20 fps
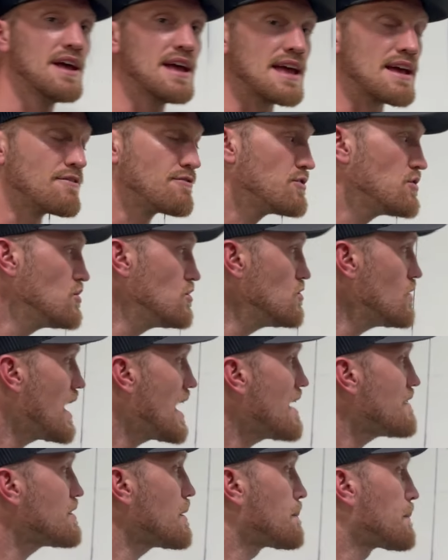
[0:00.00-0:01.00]
If you
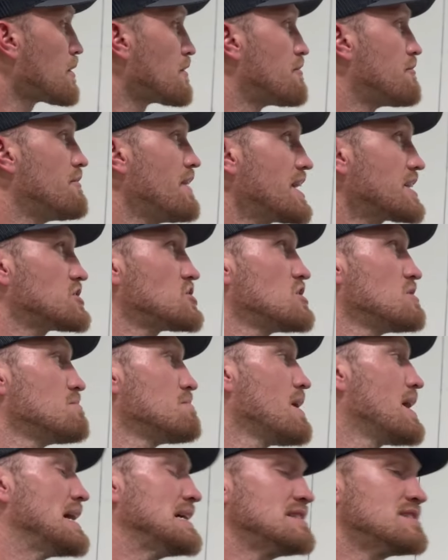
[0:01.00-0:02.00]
have a perfection
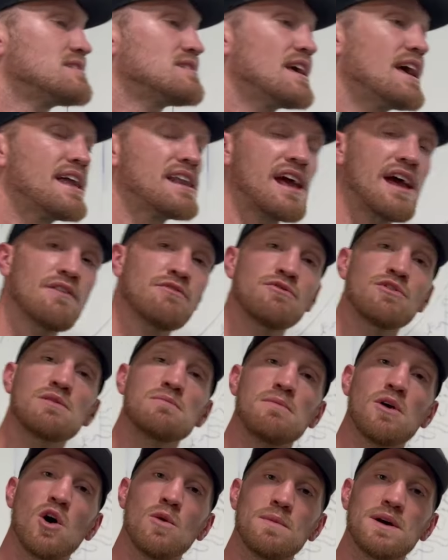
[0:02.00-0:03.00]
mindset, every
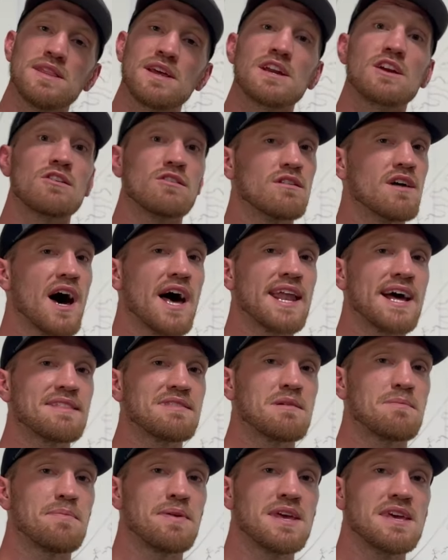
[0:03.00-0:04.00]
moment that you're not
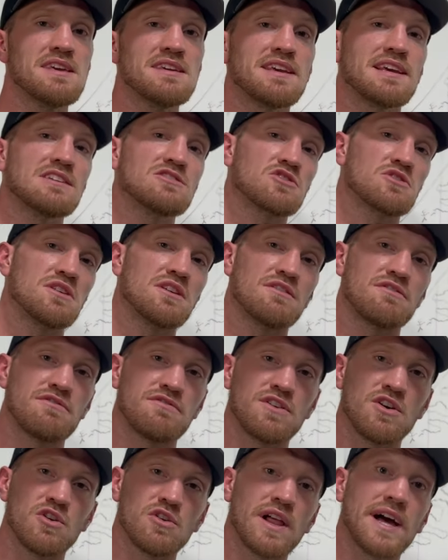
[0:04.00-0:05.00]
at the peak is going to
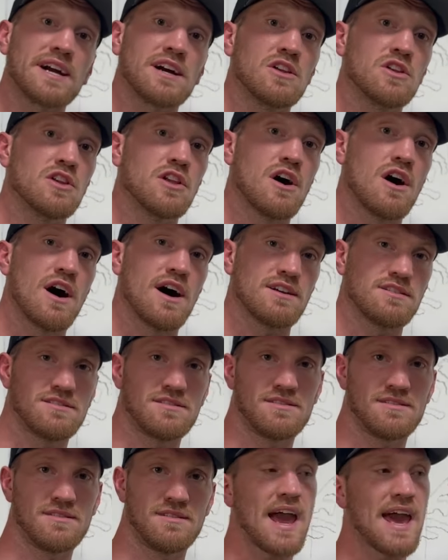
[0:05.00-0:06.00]
feel like a
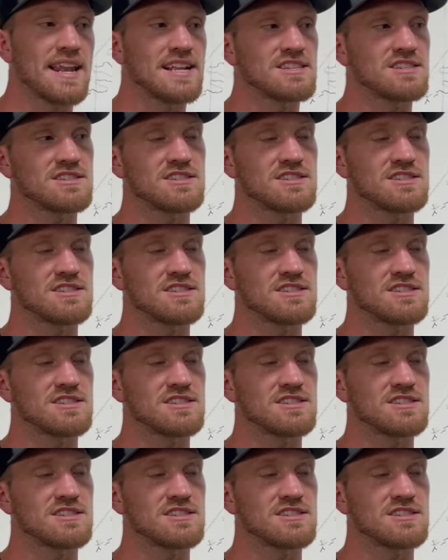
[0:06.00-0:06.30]
loss. And it's